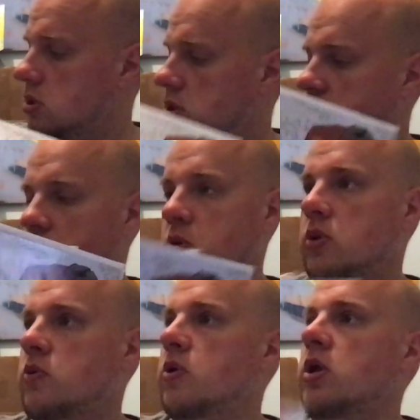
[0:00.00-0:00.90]
2 and
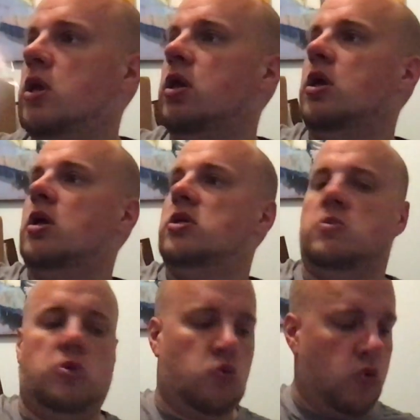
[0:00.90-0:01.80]
3. Some
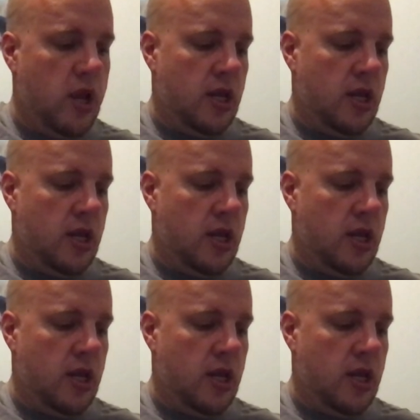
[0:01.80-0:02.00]
great